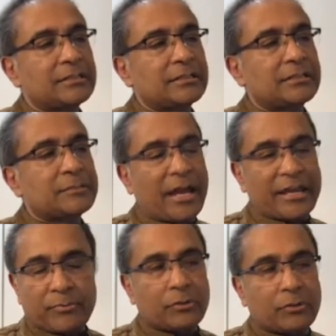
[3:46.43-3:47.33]
spike
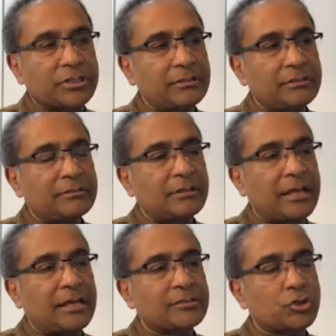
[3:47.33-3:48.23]
protein,
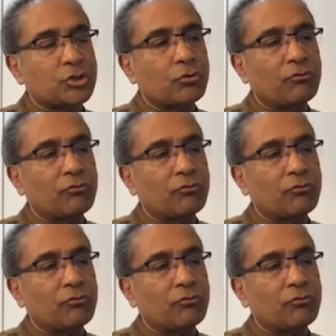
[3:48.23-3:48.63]
as shown over